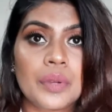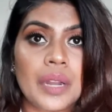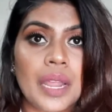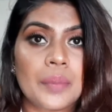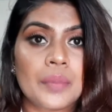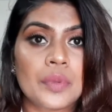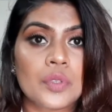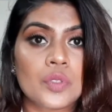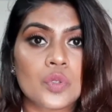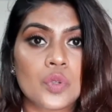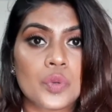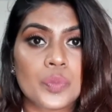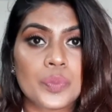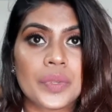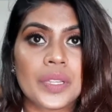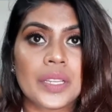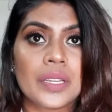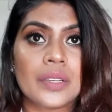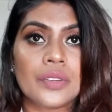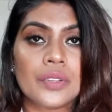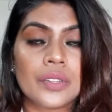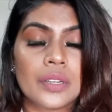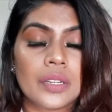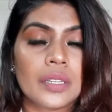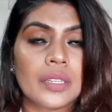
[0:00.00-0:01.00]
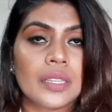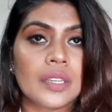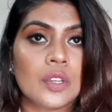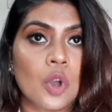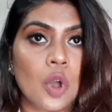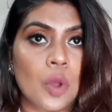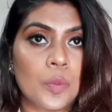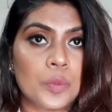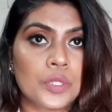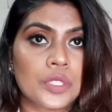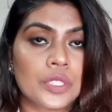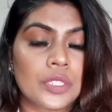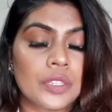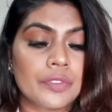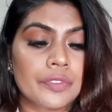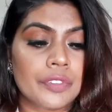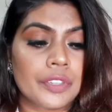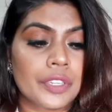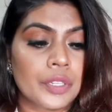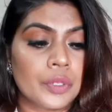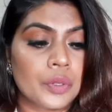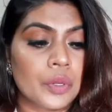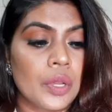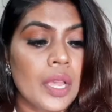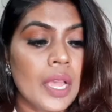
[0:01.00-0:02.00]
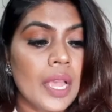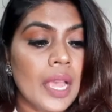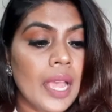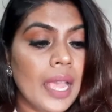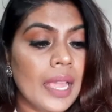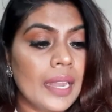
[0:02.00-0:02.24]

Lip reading: primers would be really optional for you.